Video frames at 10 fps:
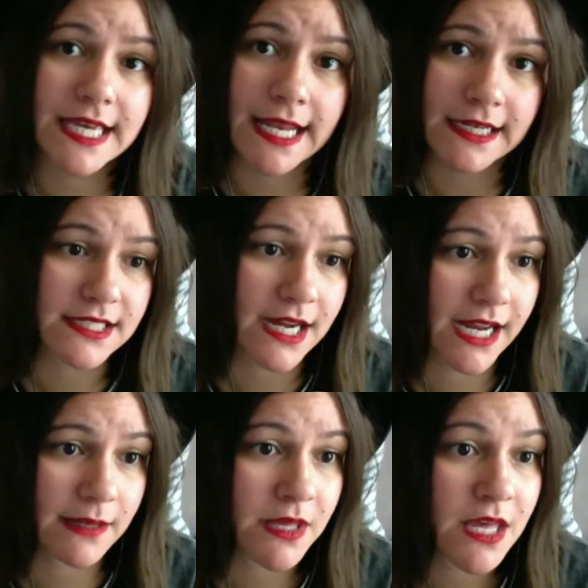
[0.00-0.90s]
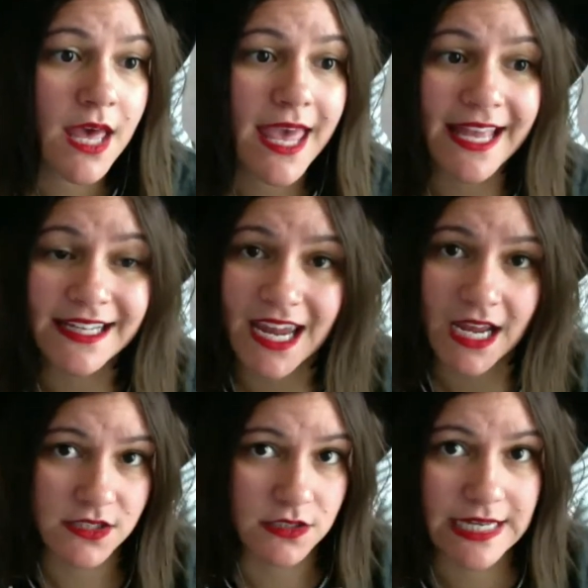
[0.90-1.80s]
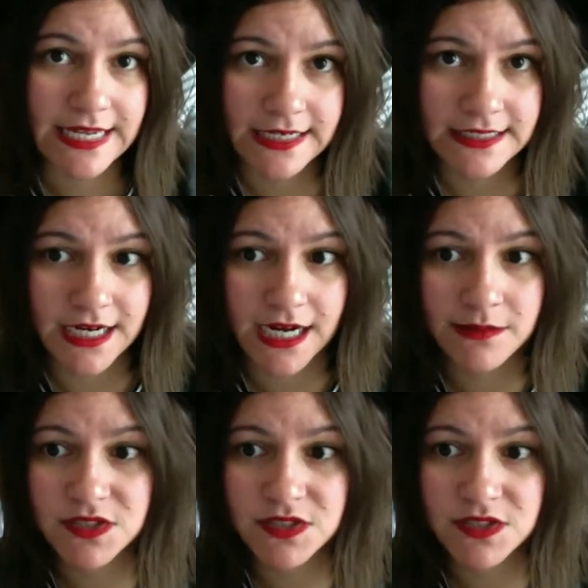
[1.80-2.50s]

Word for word: any time and cancel at any time.